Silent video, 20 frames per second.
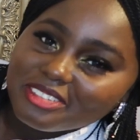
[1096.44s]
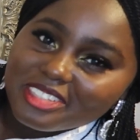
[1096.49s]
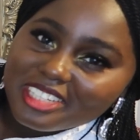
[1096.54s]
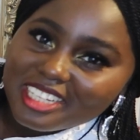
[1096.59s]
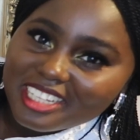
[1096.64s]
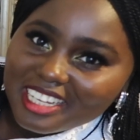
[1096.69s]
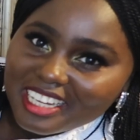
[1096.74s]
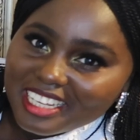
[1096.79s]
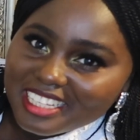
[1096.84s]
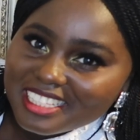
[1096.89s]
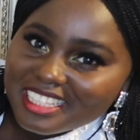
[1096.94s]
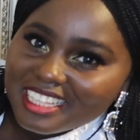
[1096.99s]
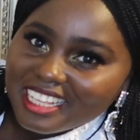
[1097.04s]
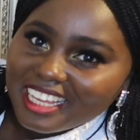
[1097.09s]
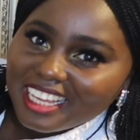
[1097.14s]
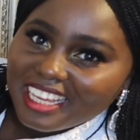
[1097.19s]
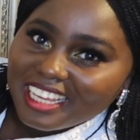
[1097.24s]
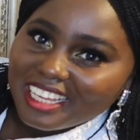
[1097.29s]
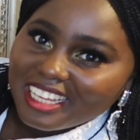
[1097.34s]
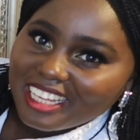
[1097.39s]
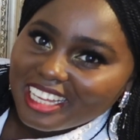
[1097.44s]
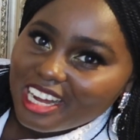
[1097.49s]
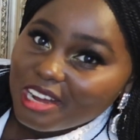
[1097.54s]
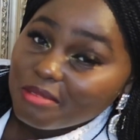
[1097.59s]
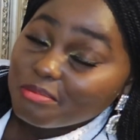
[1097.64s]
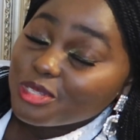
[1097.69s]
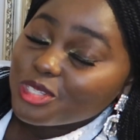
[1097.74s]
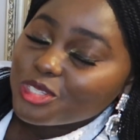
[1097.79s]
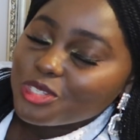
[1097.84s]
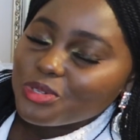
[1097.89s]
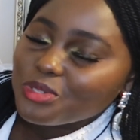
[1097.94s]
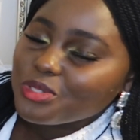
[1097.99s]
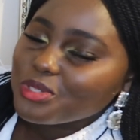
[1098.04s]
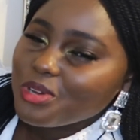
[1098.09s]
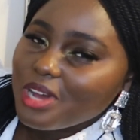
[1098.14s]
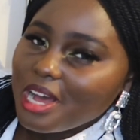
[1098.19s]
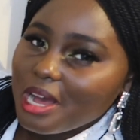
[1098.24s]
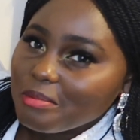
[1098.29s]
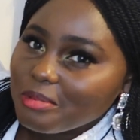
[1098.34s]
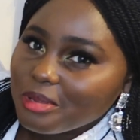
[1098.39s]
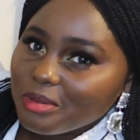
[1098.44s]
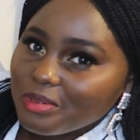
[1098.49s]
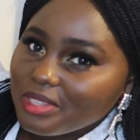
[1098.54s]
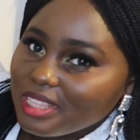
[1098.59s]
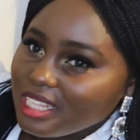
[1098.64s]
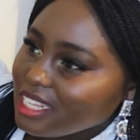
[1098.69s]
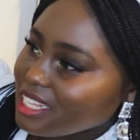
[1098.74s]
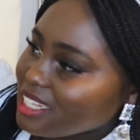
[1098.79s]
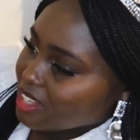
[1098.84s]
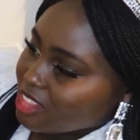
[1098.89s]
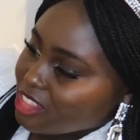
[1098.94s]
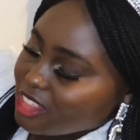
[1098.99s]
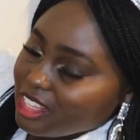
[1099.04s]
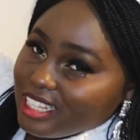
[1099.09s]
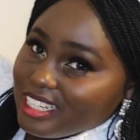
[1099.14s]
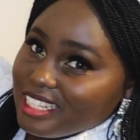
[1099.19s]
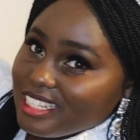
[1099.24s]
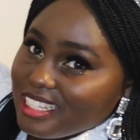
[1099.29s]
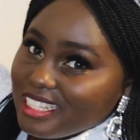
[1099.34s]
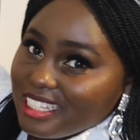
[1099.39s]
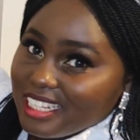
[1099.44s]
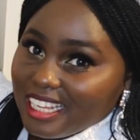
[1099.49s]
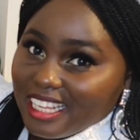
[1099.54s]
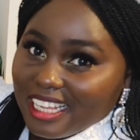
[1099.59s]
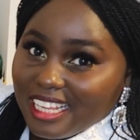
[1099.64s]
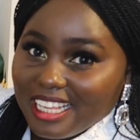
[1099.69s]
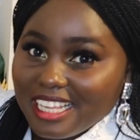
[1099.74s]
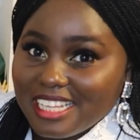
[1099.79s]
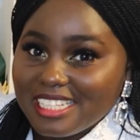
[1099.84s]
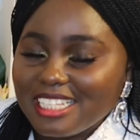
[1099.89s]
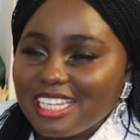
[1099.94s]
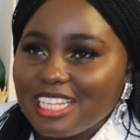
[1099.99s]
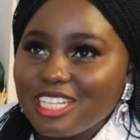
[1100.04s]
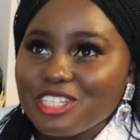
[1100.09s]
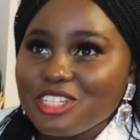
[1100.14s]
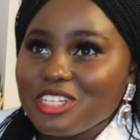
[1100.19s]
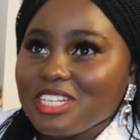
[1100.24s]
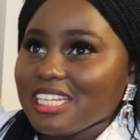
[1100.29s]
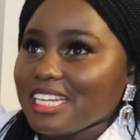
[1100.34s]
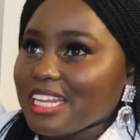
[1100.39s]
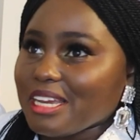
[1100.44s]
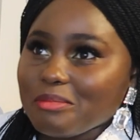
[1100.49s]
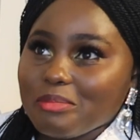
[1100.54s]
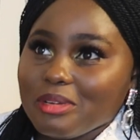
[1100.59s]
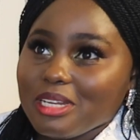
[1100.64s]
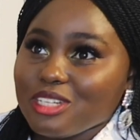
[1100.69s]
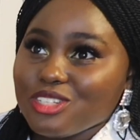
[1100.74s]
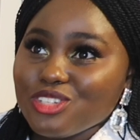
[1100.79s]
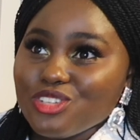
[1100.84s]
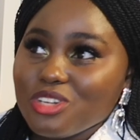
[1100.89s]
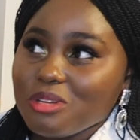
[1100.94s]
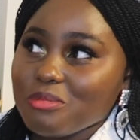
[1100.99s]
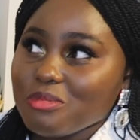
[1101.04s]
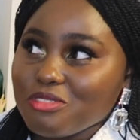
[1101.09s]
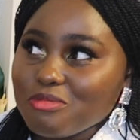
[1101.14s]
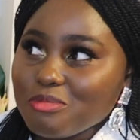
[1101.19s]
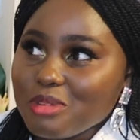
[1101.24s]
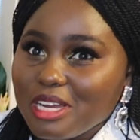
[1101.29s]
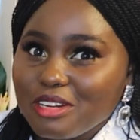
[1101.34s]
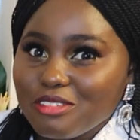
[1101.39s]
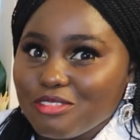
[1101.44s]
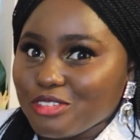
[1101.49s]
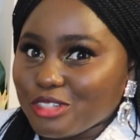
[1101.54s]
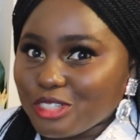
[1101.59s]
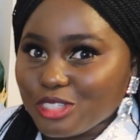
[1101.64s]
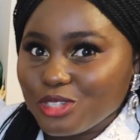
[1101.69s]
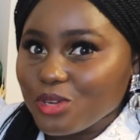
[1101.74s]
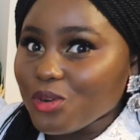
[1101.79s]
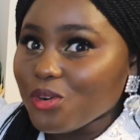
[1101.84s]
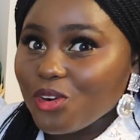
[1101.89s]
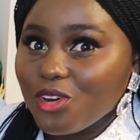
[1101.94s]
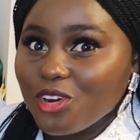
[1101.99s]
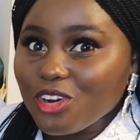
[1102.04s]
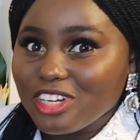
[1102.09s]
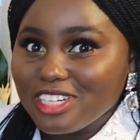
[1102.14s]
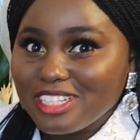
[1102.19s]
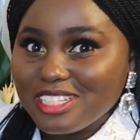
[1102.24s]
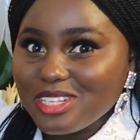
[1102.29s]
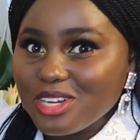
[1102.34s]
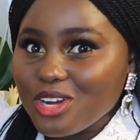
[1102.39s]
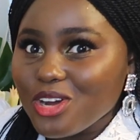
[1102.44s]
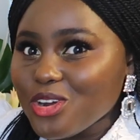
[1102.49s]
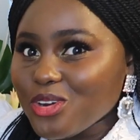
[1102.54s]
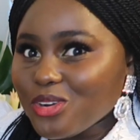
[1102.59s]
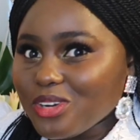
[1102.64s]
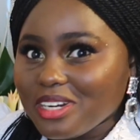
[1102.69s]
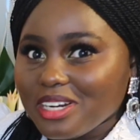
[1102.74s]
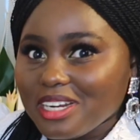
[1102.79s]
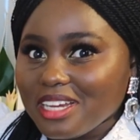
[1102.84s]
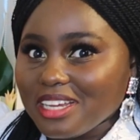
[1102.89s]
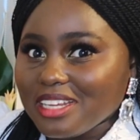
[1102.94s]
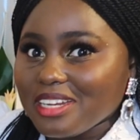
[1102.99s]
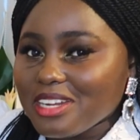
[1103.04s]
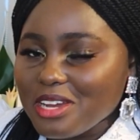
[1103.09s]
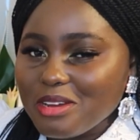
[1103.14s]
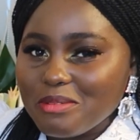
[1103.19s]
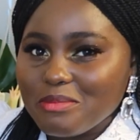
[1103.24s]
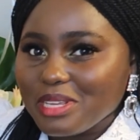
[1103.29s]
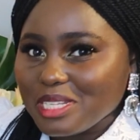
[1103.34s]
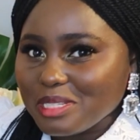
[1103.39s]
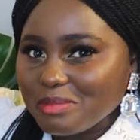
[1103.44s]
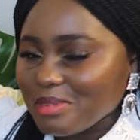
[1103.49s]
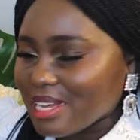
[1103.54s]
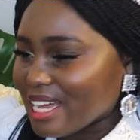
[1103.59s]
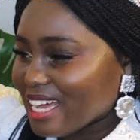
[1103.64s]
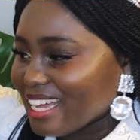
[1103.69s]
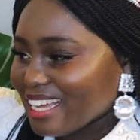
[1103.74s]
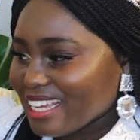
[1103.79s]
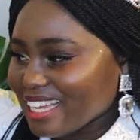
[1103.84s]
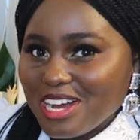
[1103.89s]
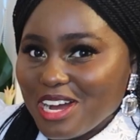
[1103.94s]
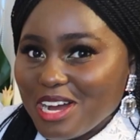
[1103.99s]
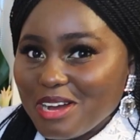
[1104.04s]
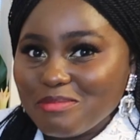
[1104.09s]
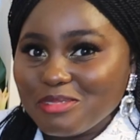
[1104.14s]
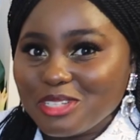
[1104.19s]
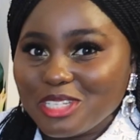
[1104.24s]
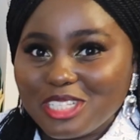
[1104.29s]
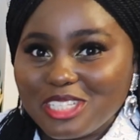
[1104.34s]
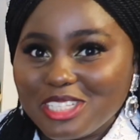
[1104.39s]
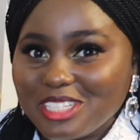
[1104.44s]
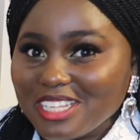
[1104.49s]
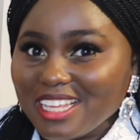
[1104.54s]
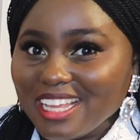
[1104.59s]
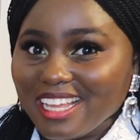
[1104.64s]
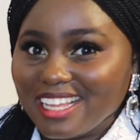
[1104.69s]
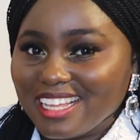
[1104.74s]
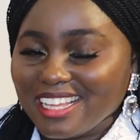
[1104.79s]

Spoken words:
What do you guys think? I'm so happy with this. This has literally like been a dream of mine for so long, to own an Hermes bag. I'm just